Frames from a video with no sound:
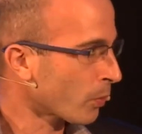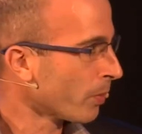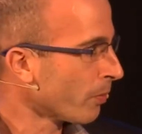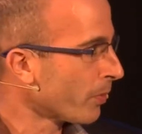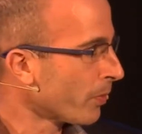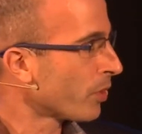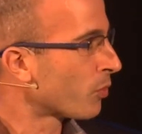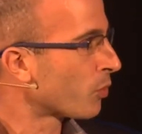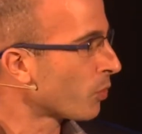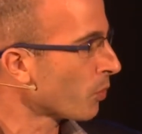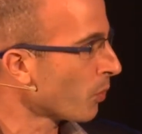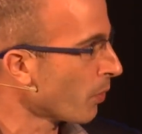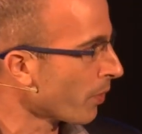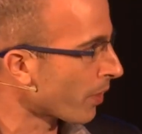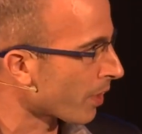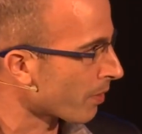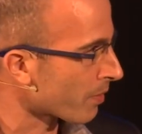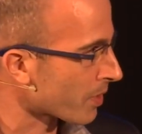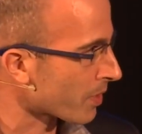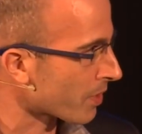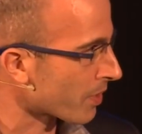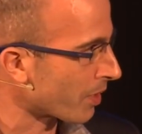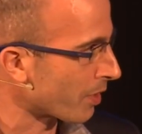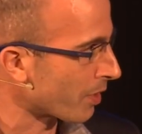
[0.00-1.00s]
will we do with
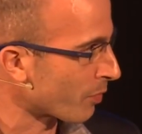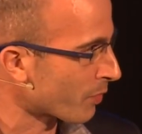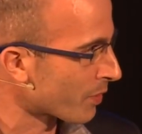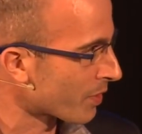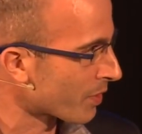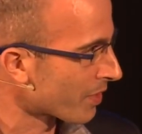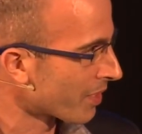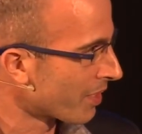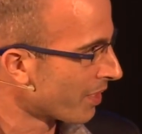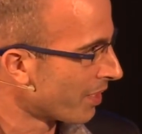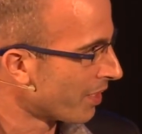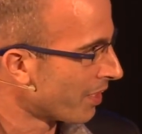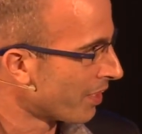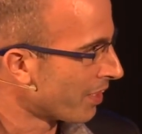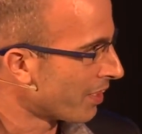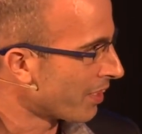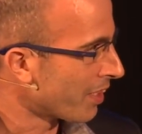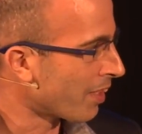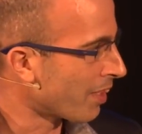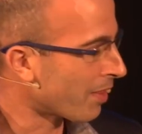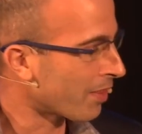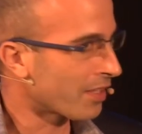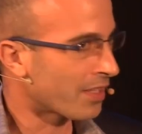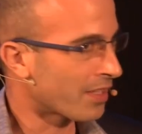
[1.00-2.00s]
ourselves
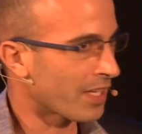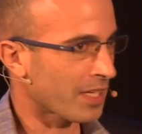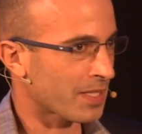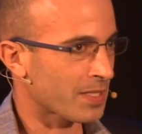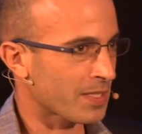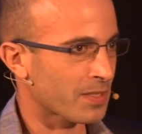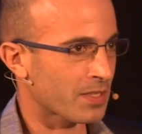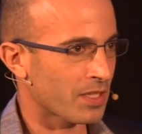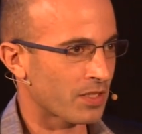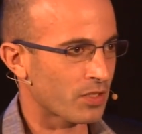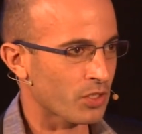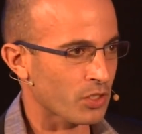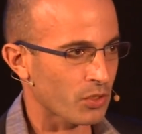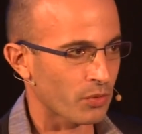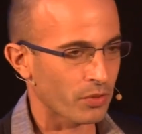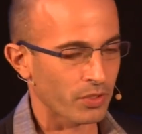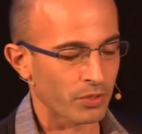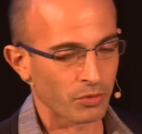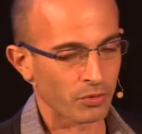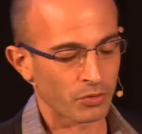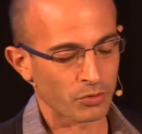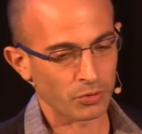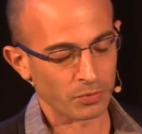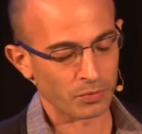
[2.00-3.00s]
in the next century
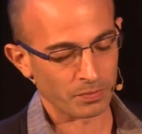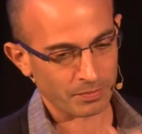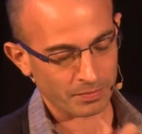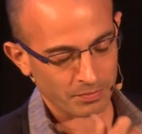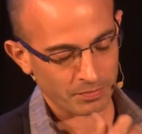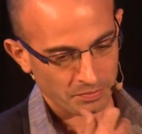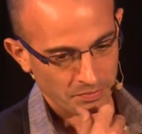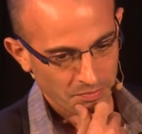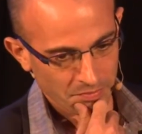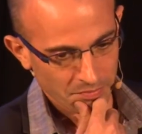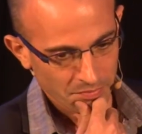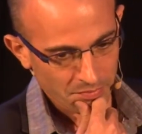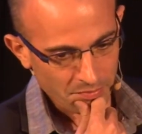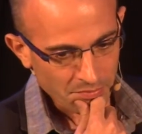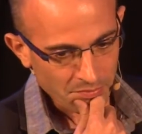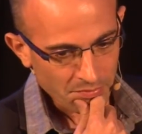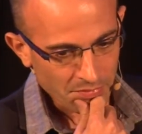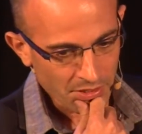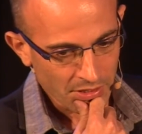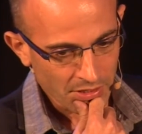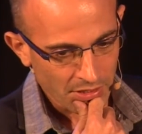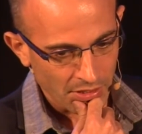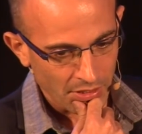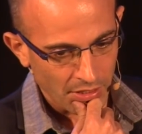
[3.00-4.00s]
or two?
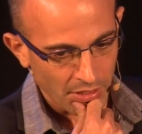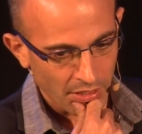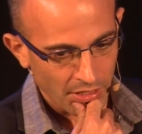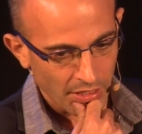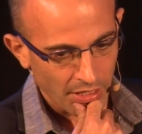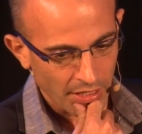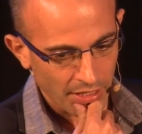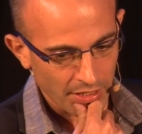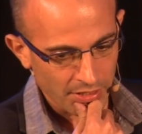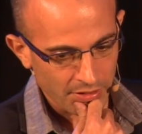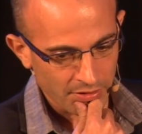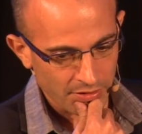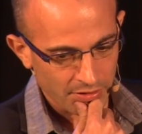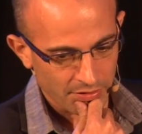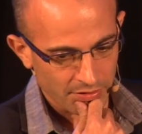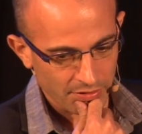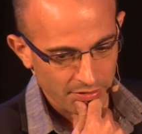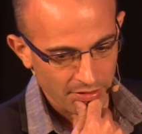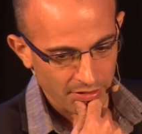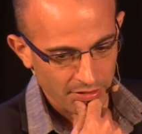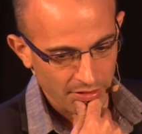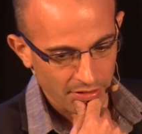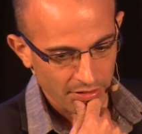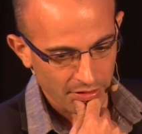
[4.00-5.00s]
And
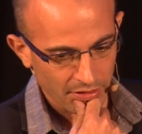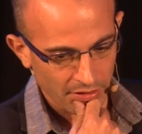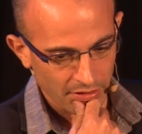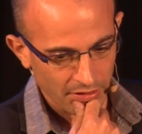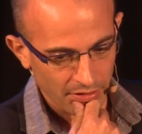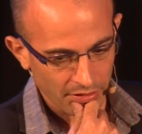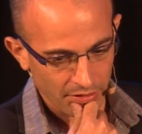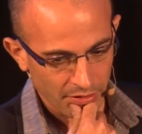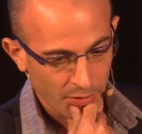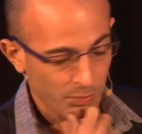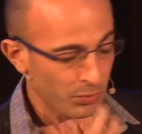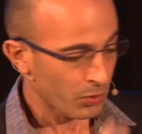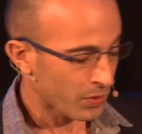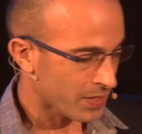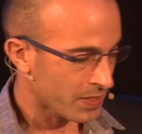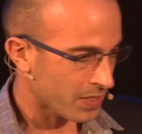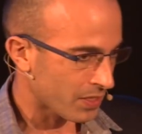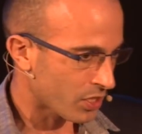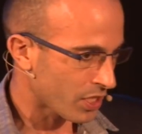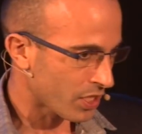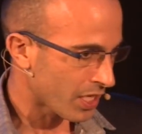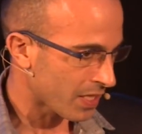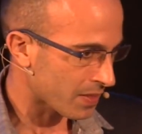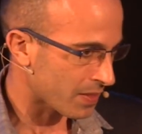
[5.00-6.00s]
the book
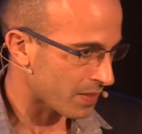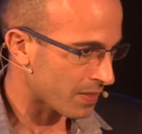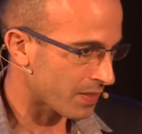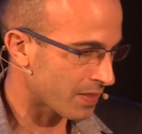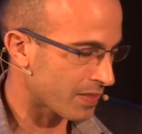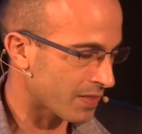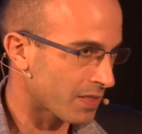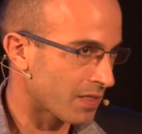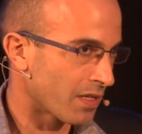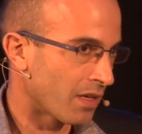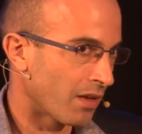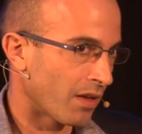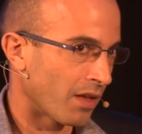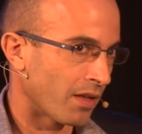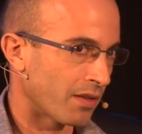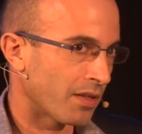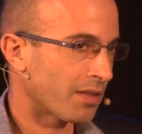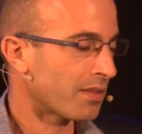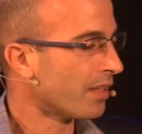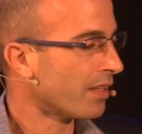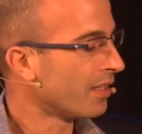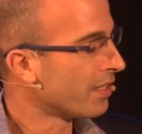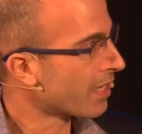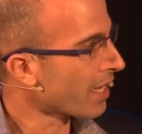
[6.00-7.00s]
suggests
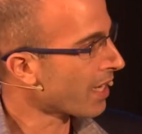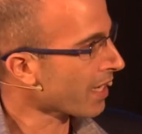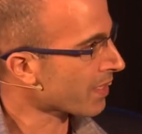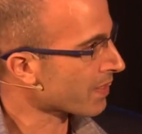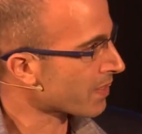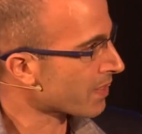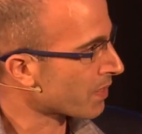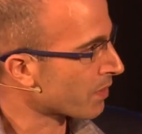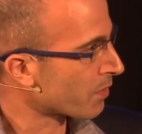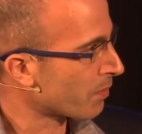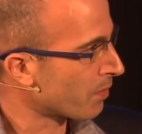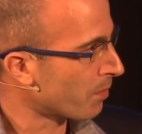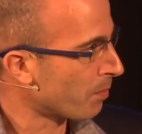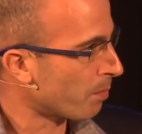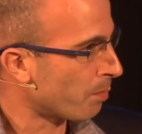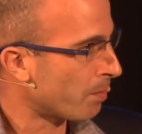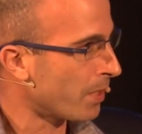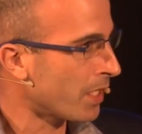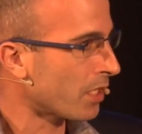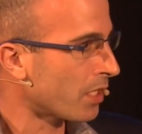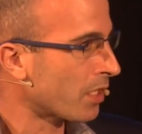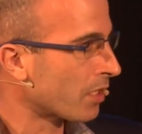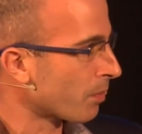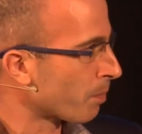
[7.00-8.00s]
that the next
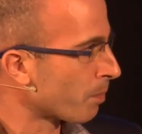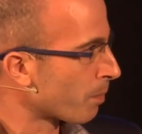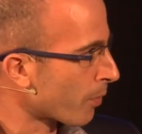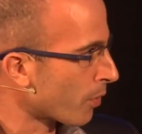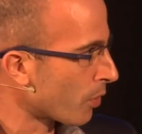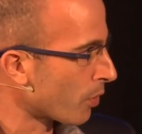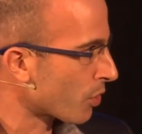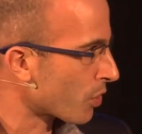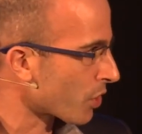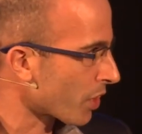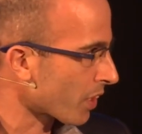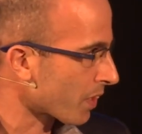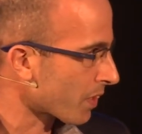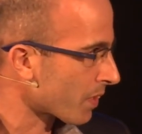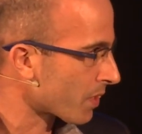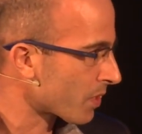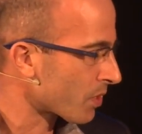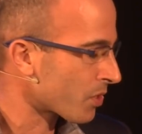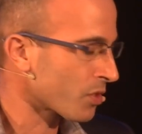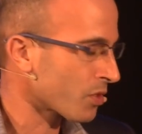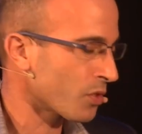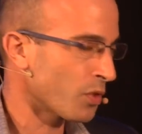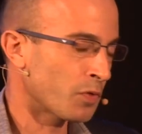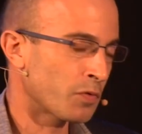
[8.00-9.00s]
big
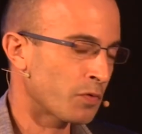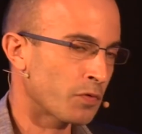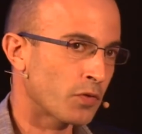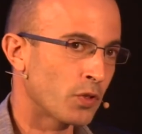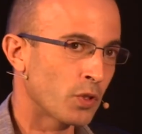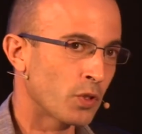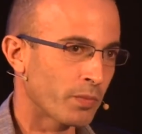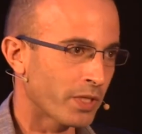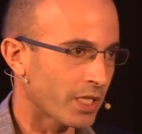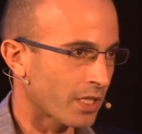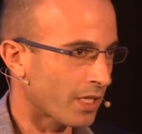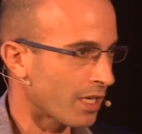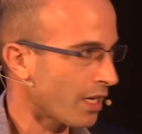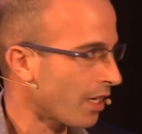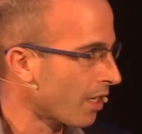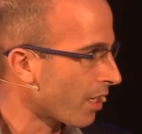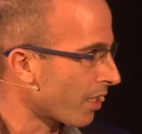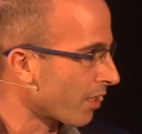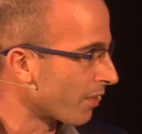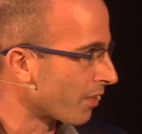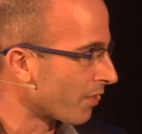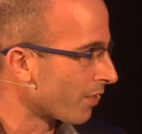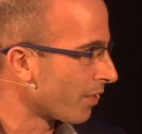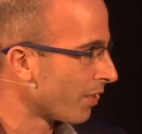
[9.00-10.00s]
projects of
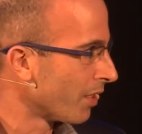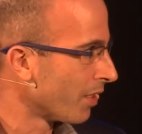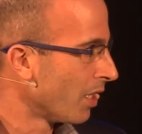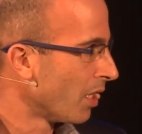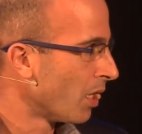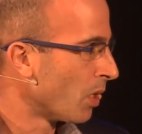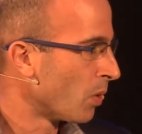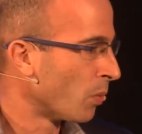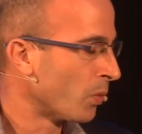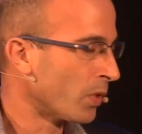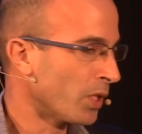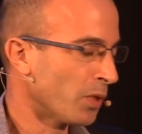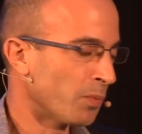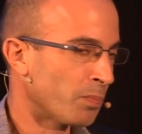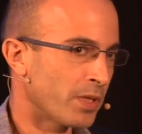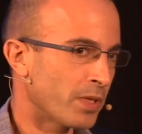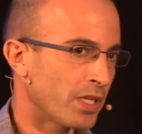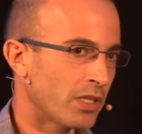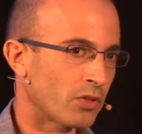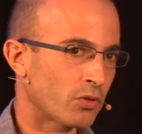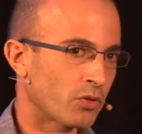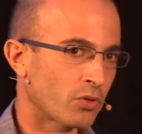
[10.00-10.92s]
humankind will be